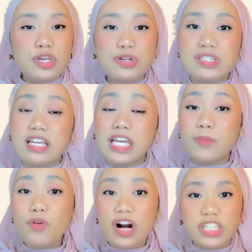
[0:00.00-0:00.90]
used the
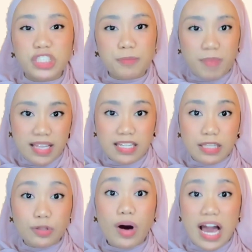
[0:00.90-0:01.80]
hemoculture
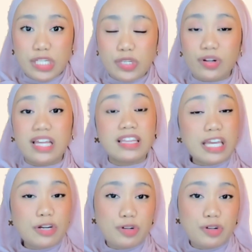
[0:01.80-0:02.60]
method to isolate T.